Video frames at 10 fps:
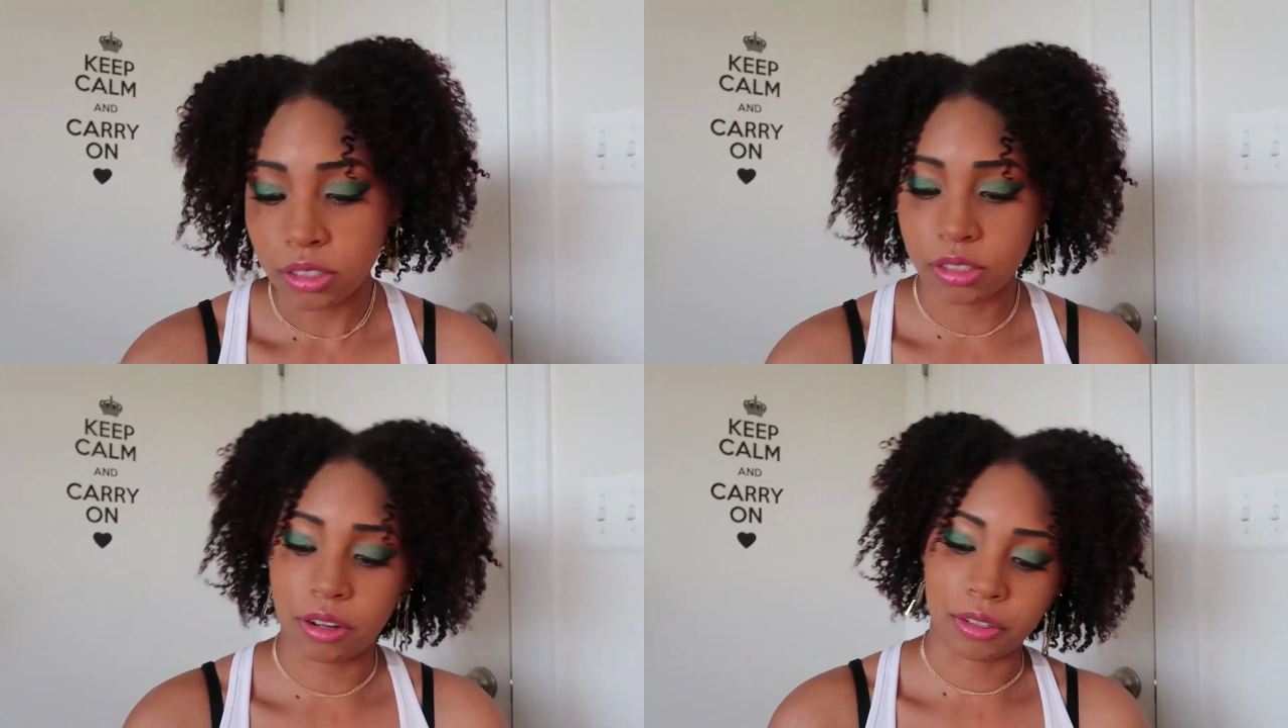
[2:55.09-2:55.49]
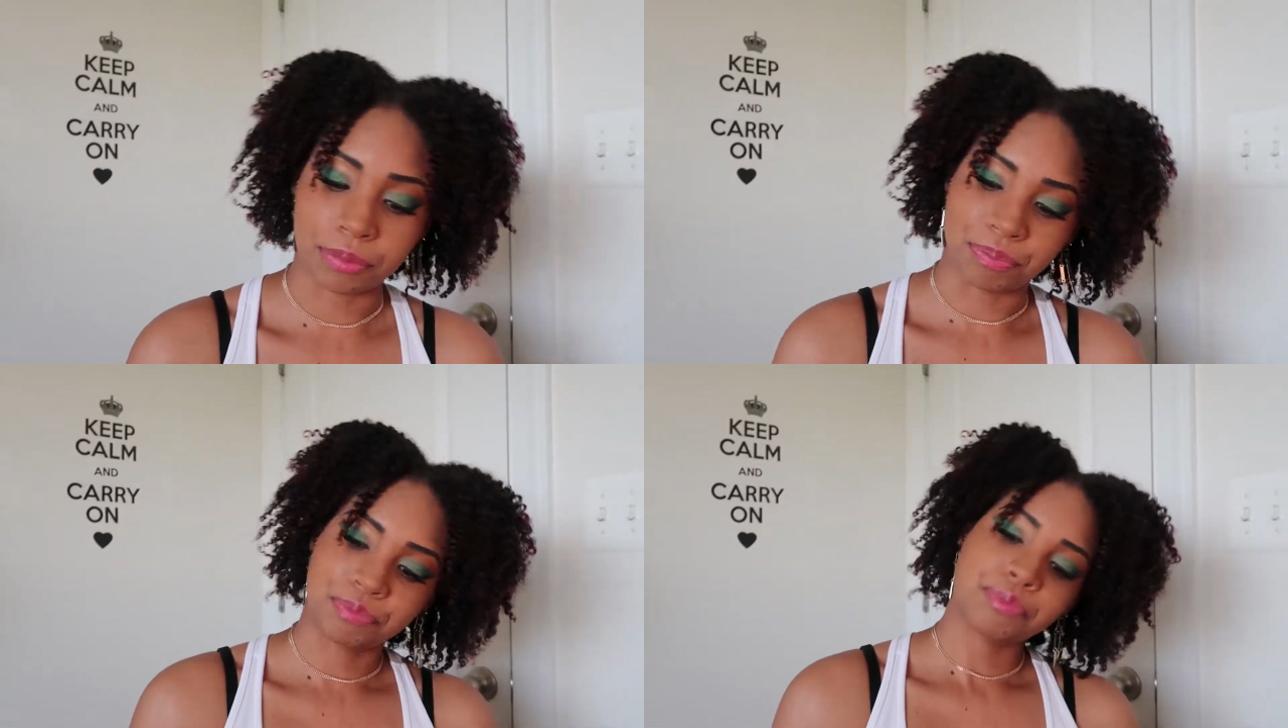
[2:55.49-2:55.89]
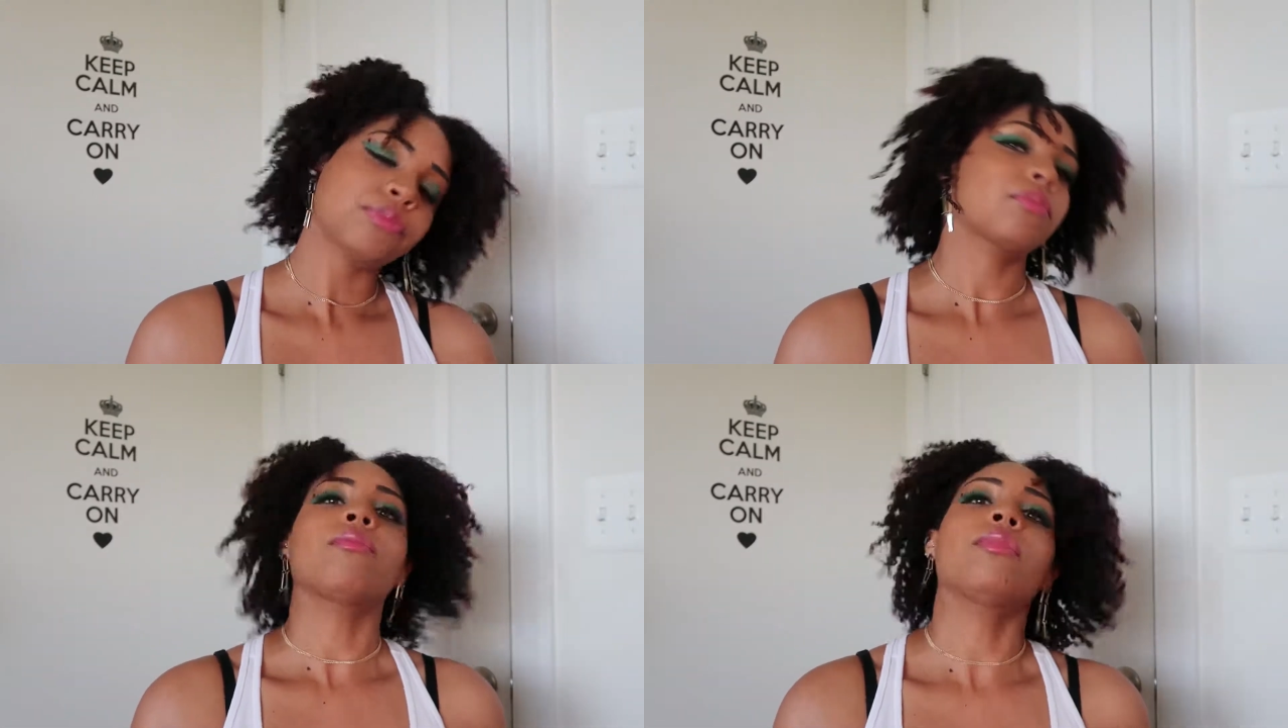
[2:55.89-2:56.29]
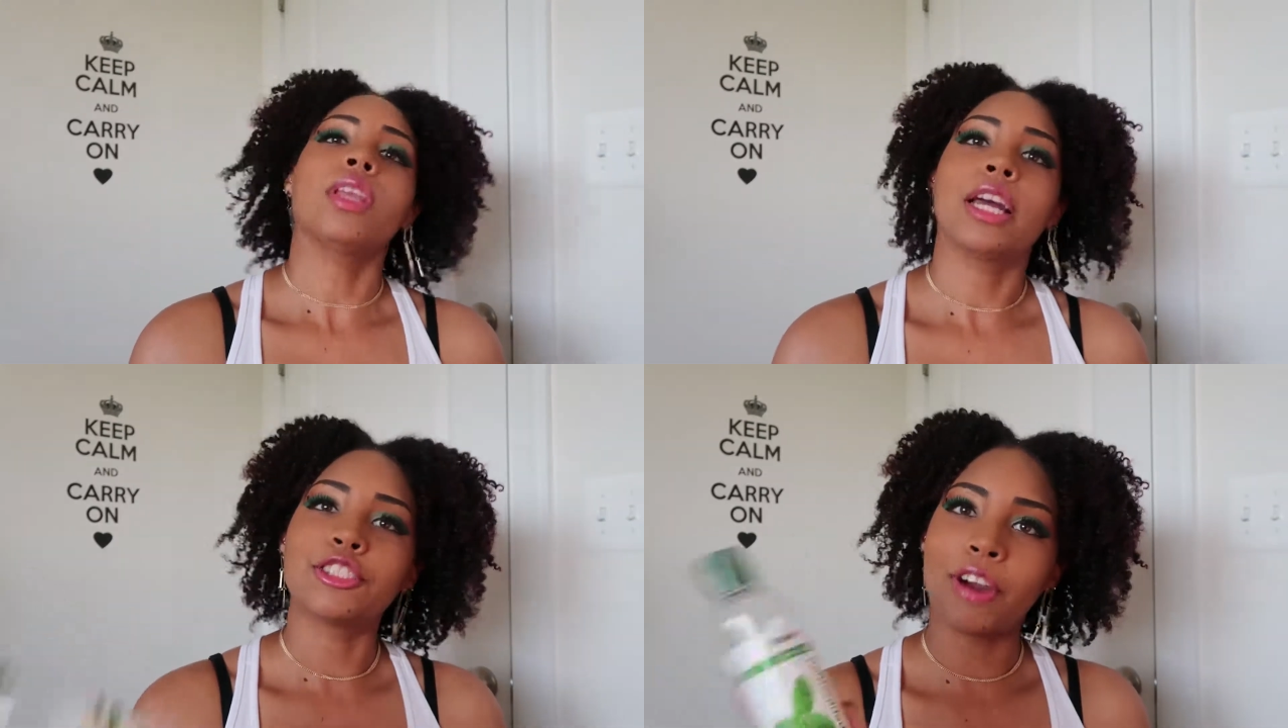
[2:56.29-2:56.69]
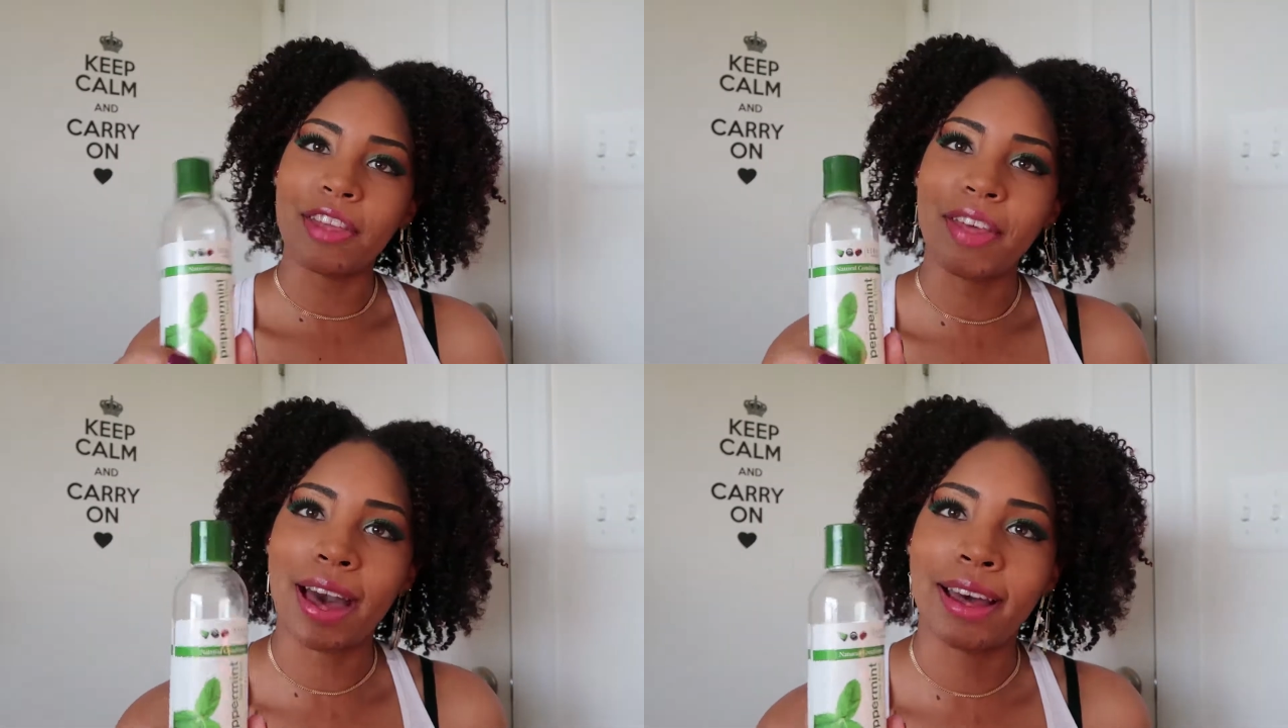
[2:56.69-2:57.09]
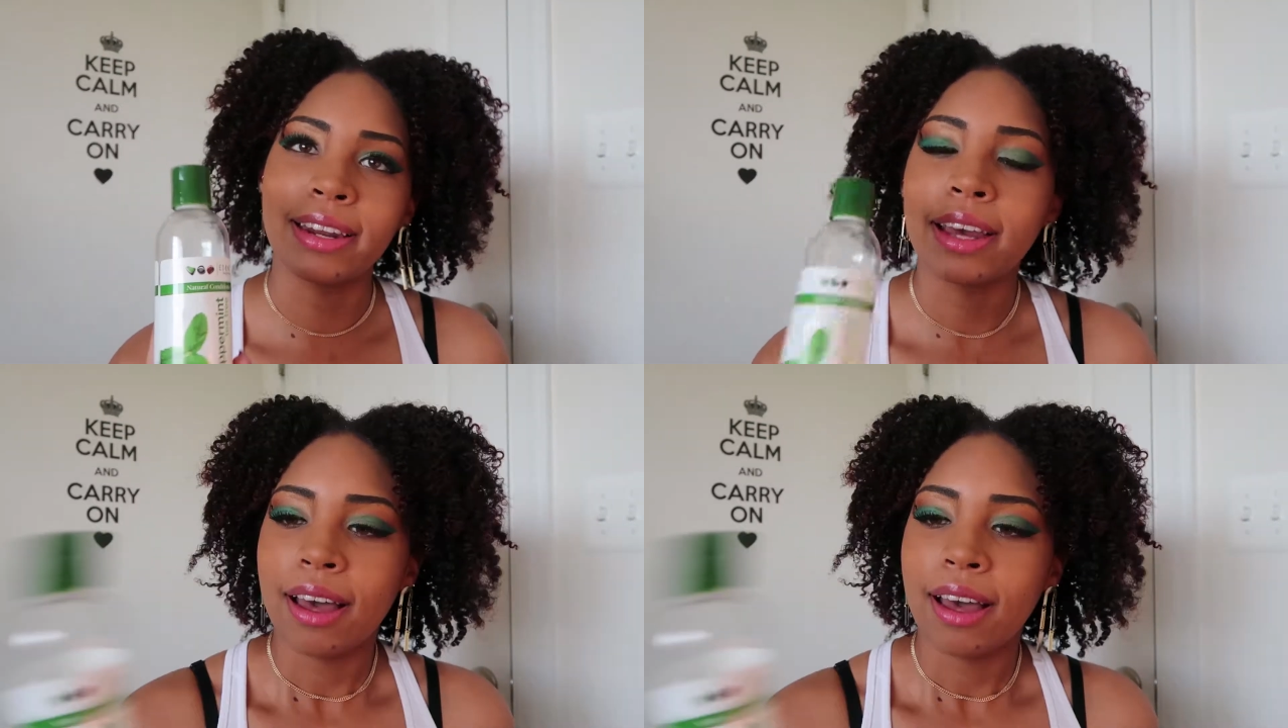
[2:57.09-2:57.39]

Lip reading: So try that.